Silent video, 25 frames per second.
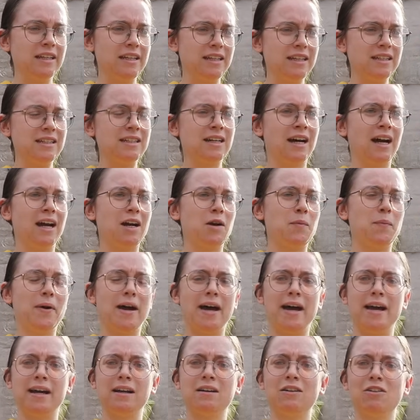the entire
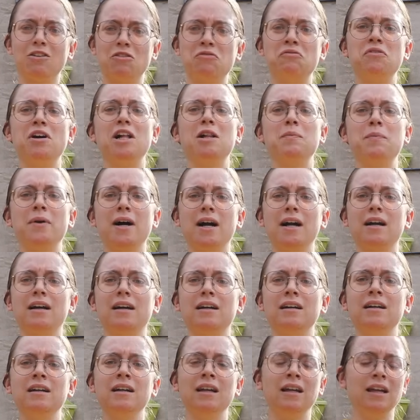bag of
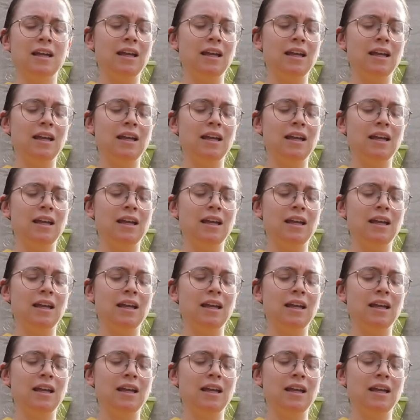alpaca